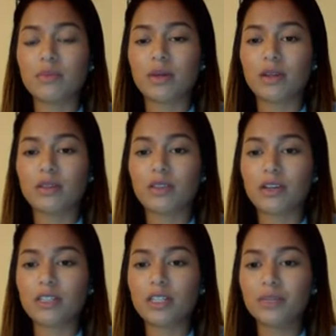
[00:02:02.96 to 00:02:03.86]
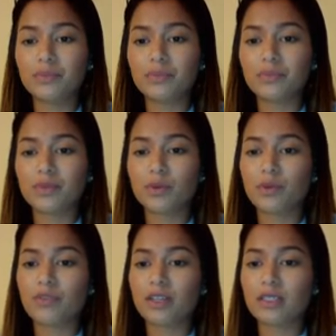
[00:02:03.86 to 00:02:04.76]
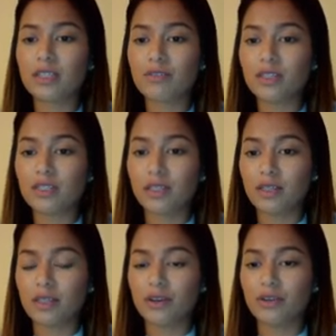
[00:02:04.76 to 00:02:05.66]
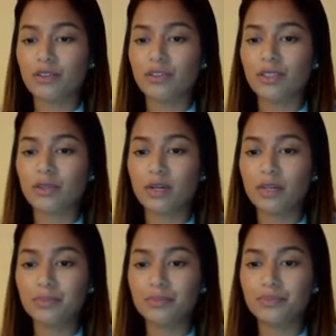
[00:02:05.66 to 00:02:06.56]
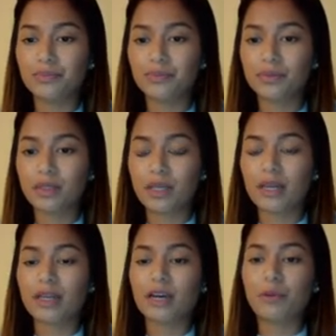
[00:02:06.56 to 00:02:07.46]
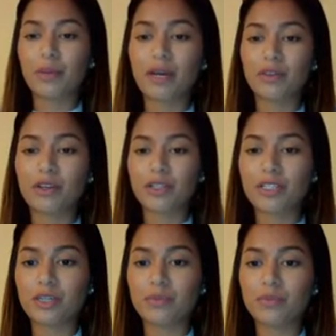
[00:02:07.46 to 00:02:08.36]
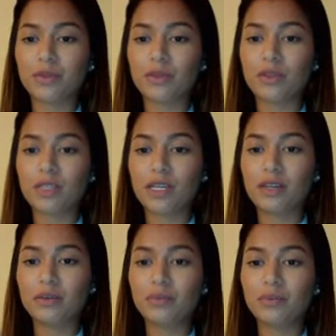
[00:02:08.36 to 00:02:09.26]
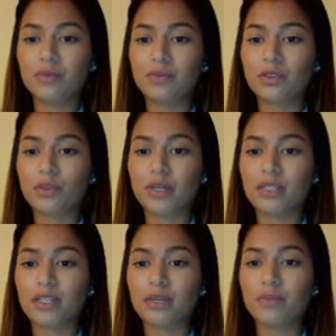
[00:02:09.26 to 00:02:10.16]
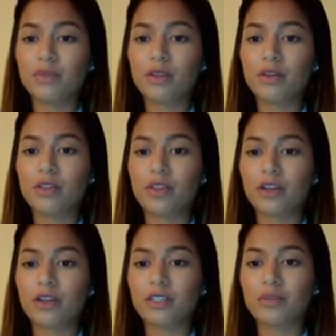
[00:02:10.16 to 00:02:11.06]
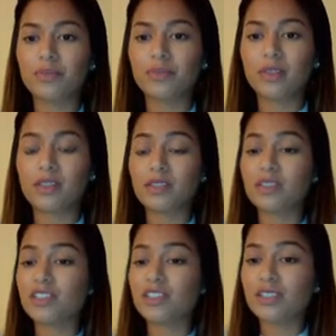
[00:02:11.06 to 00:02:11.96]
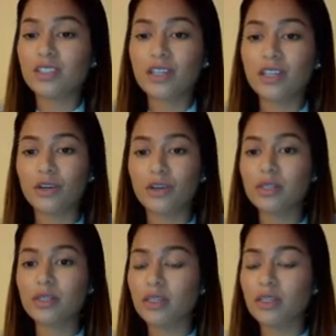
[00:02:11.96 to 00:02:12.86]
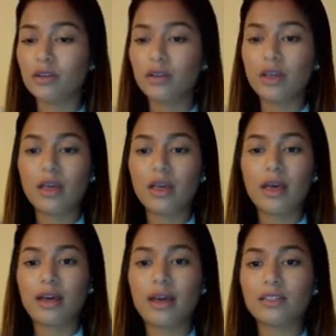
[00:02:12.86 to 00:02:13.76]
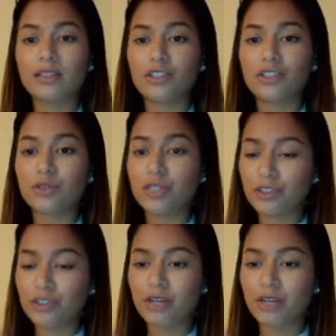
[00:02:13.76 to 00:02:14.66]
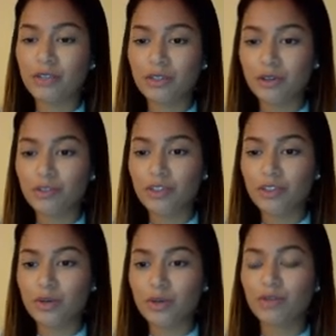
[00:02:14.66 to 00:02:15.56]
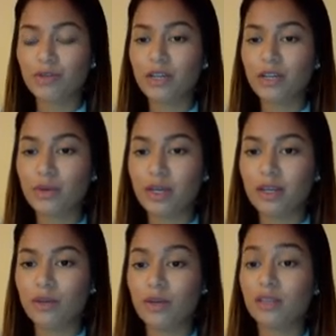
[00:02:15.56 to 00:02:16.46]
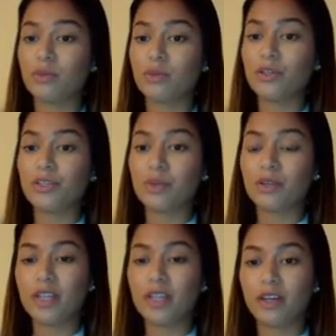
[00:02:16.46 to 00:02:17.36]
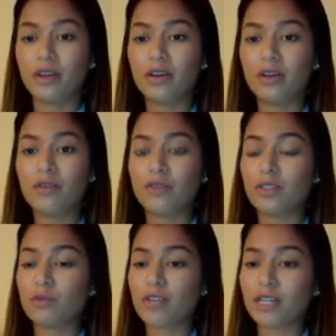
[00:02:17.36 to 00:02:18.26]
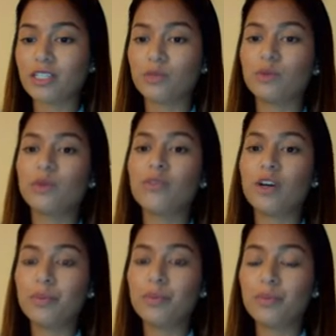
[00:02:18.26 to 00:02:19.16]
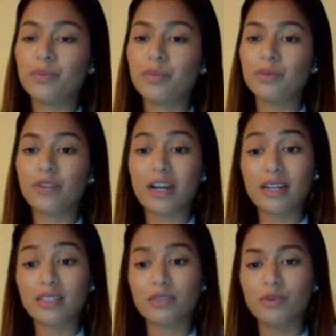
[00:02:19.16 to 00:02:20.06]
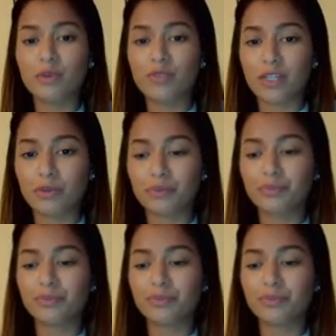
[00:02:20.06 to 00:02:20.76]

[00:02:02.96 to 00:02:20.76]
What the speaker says: minus 30. We would find 76 on our 100 square and count back 30. 10, 20, 30. This is just a quick skill and it shows children how to use a 100 square really quickly when it's a multiple of 10. For subtracting, we move up. For adding, we move down.